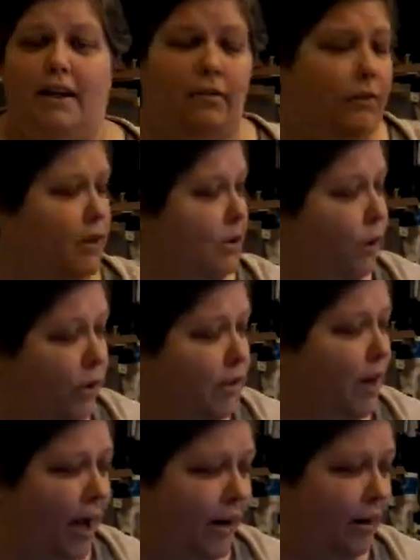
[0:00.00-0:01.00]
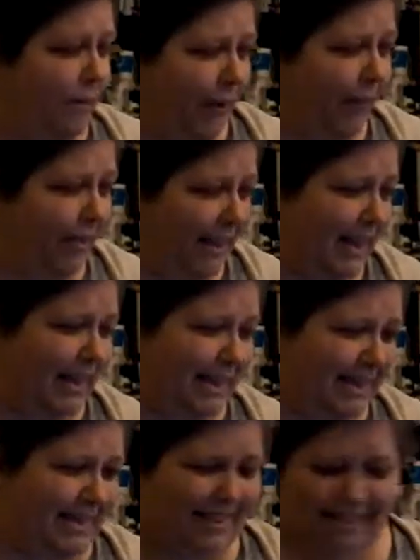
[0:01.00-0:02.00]
He was so excited about
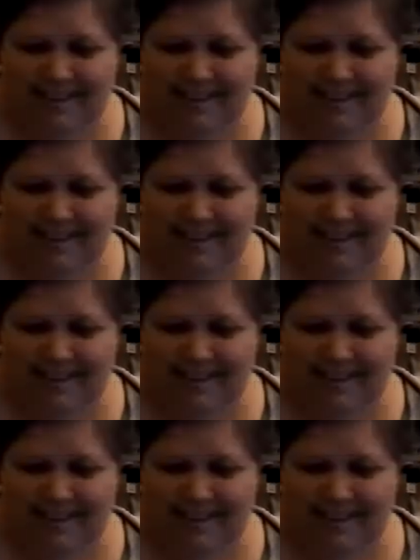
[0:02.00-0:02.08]
these.